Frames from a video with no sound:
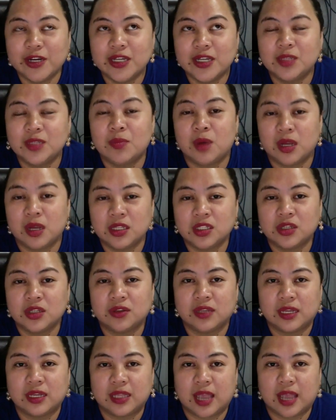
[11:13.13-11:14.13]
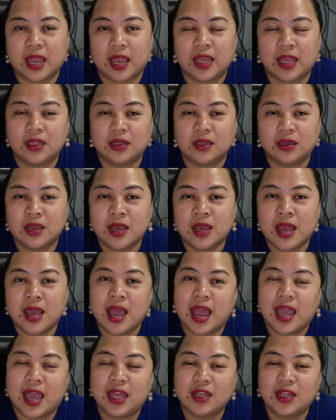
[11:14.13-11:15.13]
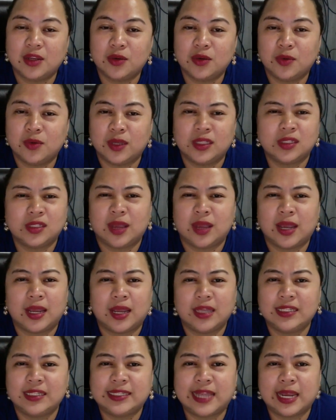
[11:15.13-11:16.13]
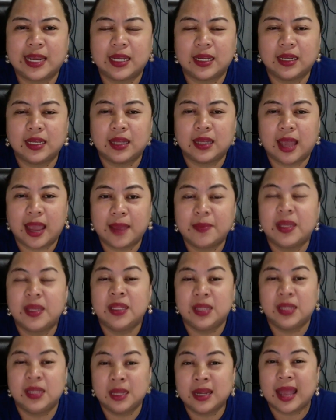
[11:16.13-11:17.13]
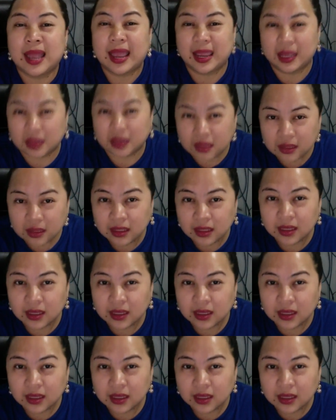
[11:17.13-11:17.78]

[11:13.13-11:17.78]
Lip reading: months that I knew it, it's like I'm in denial,